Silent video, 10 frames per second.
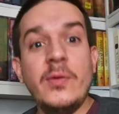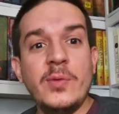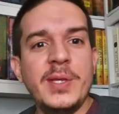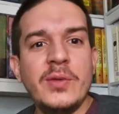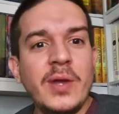would
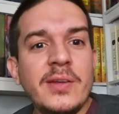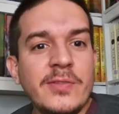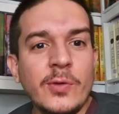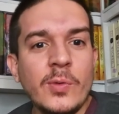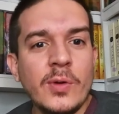be great
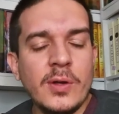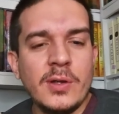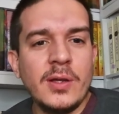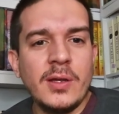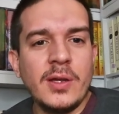for
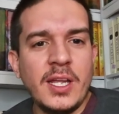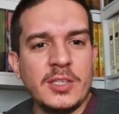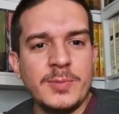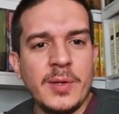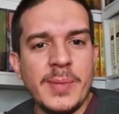
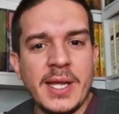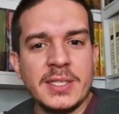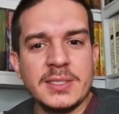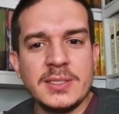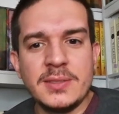HBO
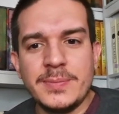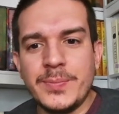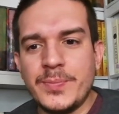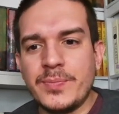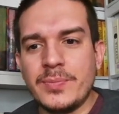Max.
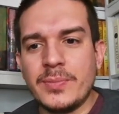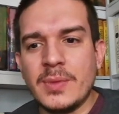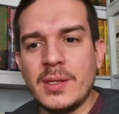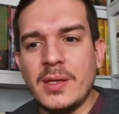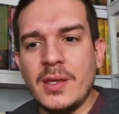
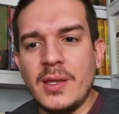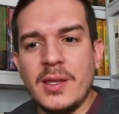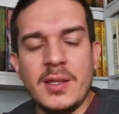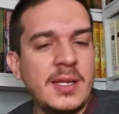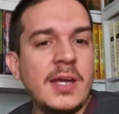
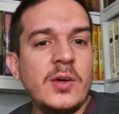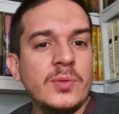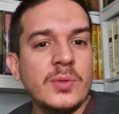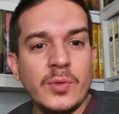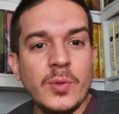Now,
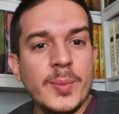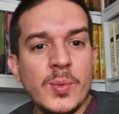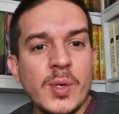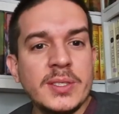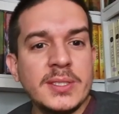the rumor
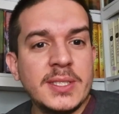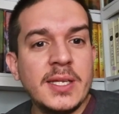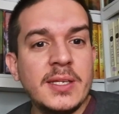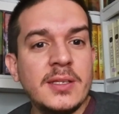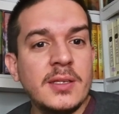was
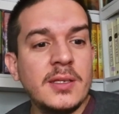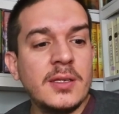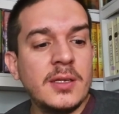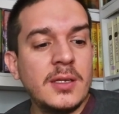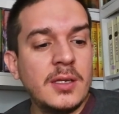that
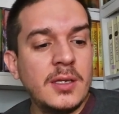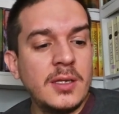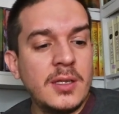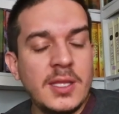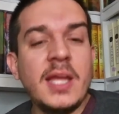
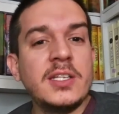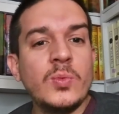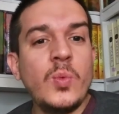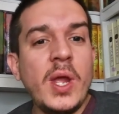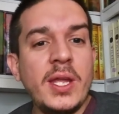they had to
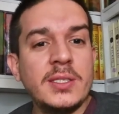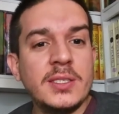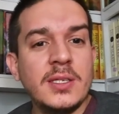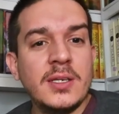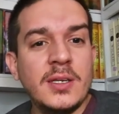wait
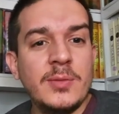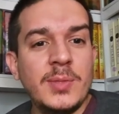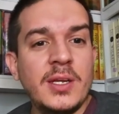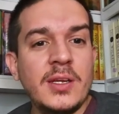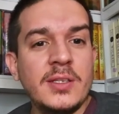
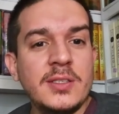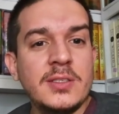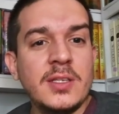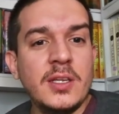because